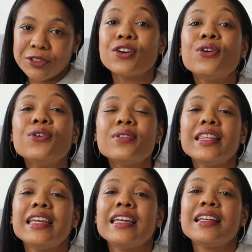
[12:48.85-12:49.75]
The cool
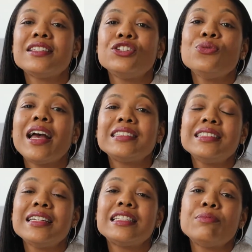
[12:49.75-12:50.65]
thing is you
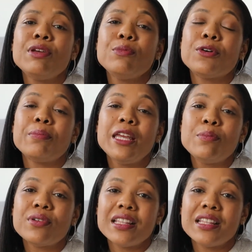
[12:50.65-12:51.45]
actually get to meet more people